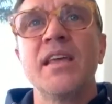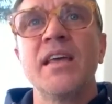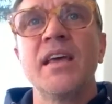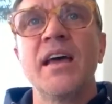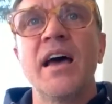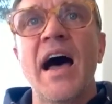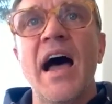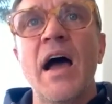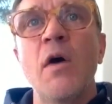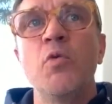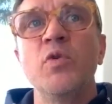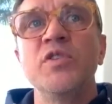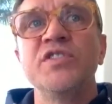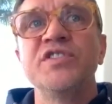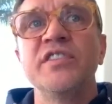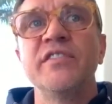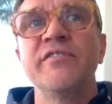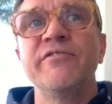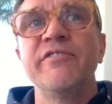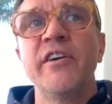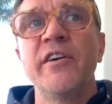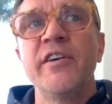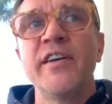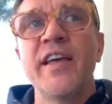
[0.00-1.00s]
I was a
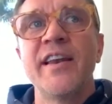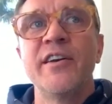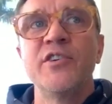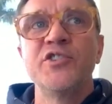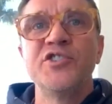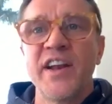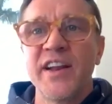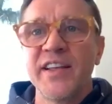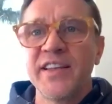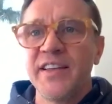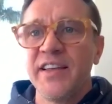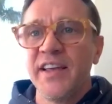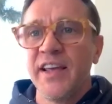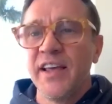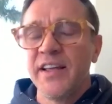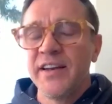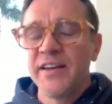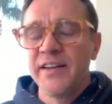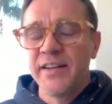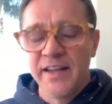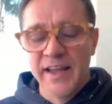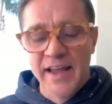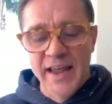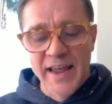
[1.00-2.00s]
very energetic
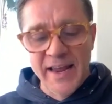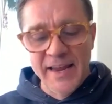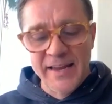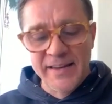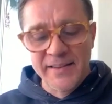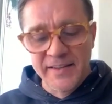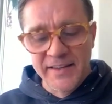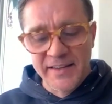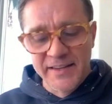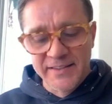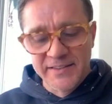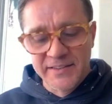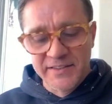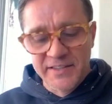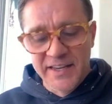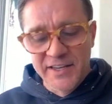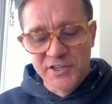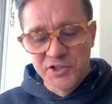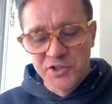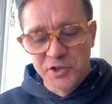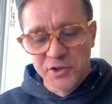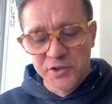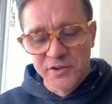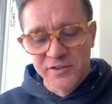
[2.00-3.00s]
kid, and the
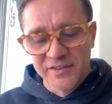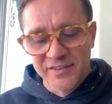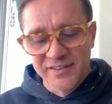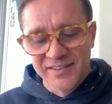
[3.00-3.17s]
teacher,